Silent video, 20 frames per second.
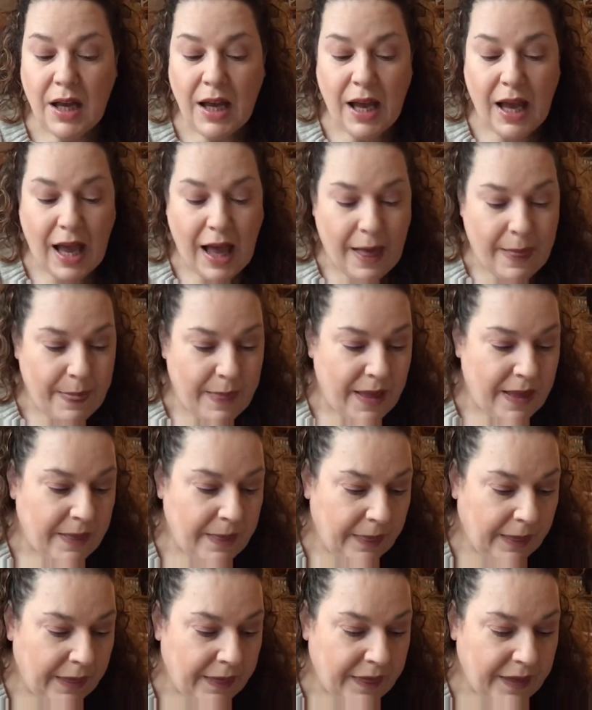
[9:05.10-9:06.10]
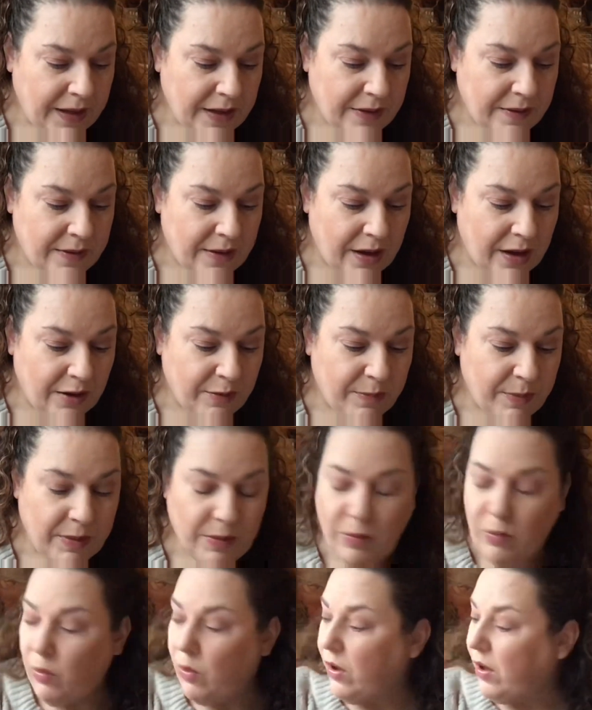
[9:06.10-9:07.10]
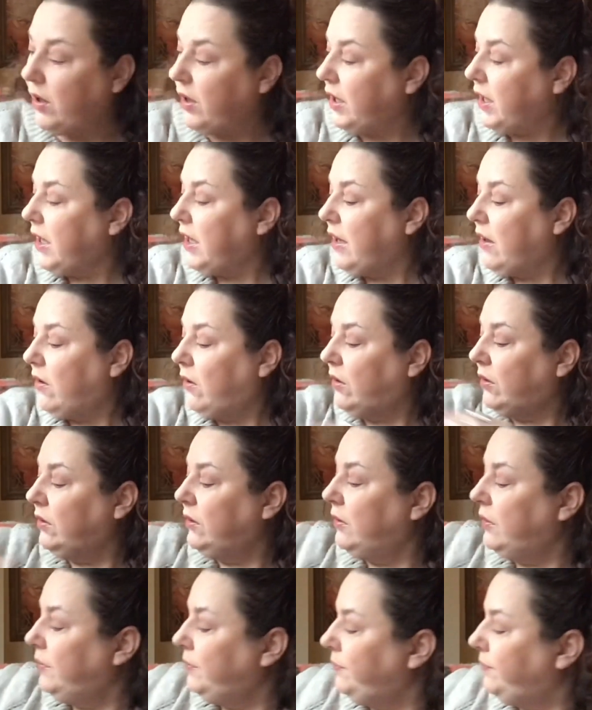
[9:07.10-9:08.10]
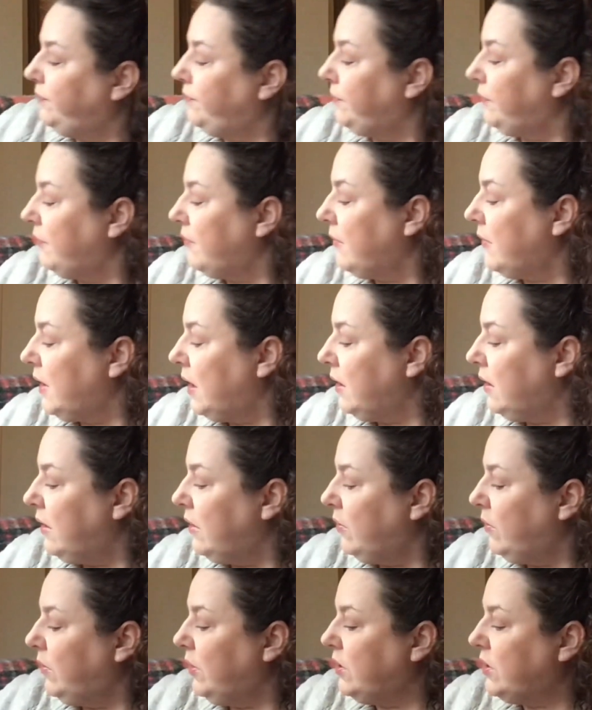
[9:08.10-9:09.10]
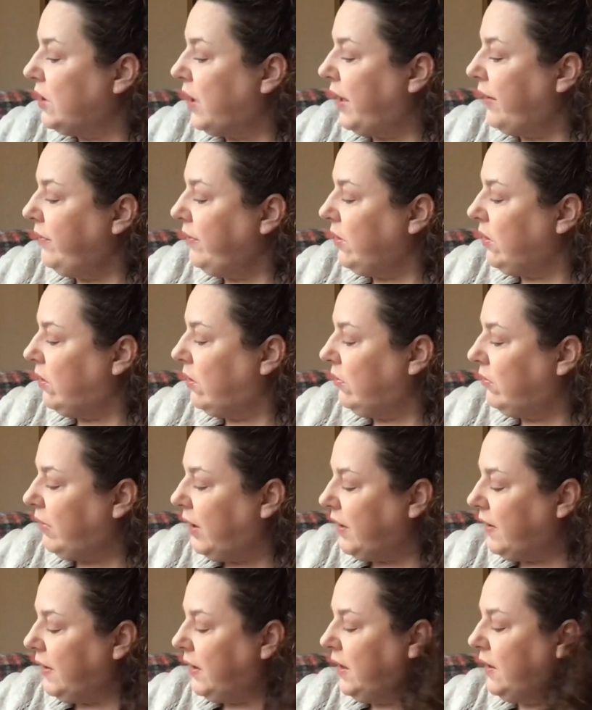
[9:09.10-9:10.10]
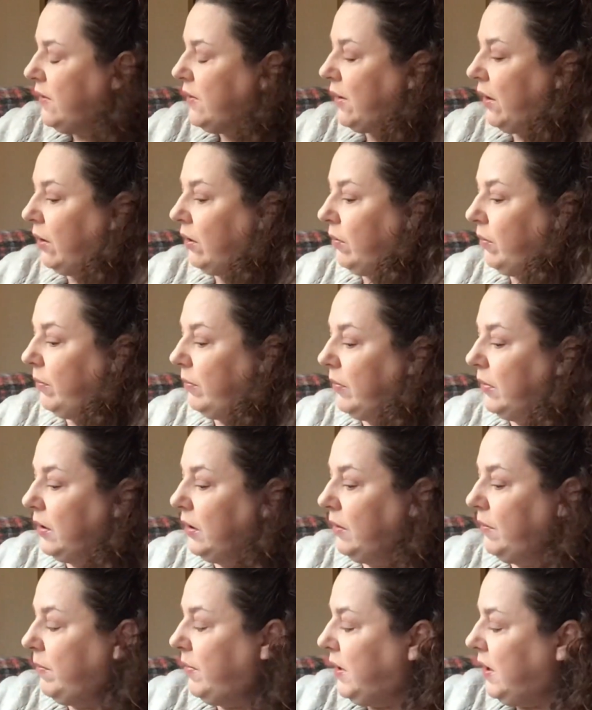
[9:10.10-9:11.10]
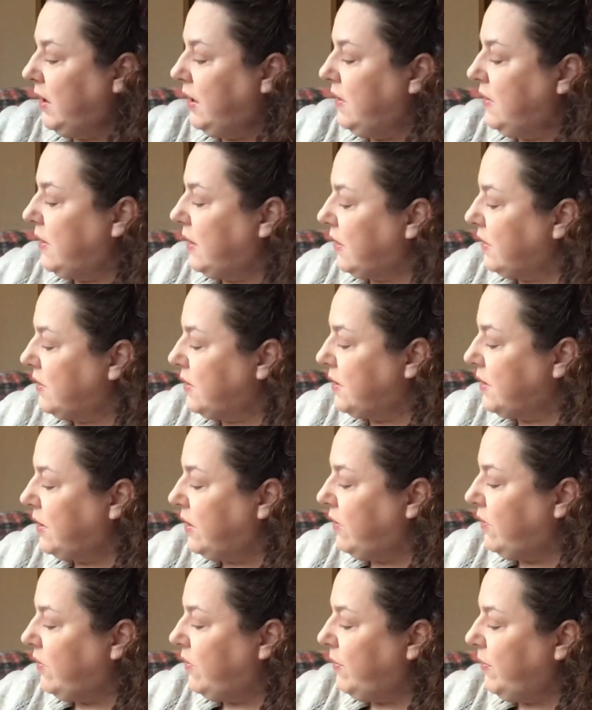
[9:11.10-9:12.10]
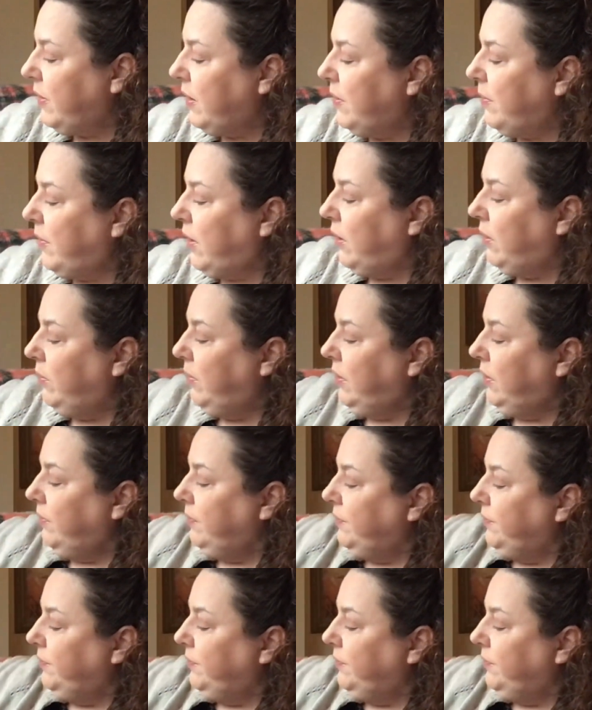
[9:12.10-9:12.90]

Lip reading: And then the things that I've been working on, which I haven't got ready, so please excuse me a moment,